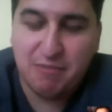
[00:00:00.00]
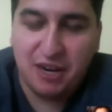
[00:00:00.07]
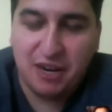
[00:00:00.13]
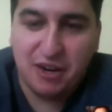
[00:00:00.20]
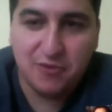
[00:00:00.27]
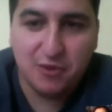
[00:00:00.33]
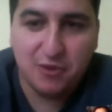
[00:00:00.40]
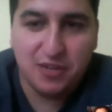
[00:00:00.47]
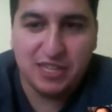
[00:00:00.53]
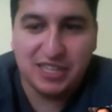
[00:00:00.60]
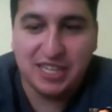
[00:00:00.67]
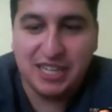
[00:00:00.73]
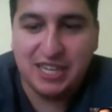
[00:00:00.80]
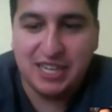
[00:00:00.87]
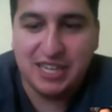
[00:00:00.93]
powerful at the
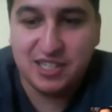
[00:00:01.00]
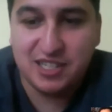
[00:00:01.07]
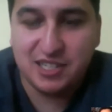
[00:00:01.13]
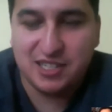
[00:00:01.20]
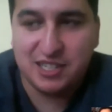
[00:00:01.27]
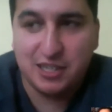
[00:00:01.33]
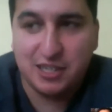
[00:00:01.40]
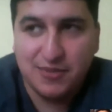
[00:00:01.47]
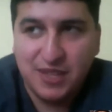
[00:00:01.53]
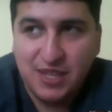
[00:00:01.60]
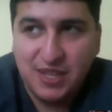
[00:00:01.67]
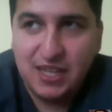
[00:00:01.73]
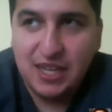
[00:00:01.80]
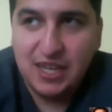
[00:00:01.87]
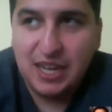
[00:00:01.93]
Galaxy Cup.
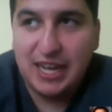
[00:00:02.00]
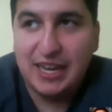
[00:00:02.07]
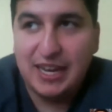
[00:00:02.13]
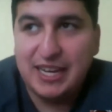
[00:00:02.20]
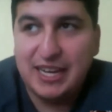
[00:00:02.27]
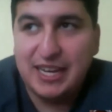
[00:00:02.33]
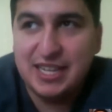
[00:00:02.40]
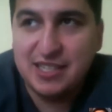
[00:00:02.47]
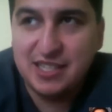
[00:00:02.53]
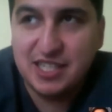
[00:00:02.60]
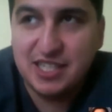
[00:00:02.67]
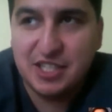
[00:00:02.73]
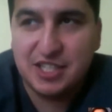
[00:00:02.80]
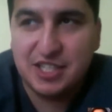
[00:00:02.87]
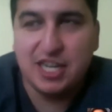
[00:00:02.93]
And he is in the
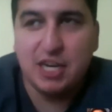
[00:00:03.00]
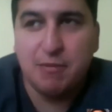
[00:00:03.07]
chair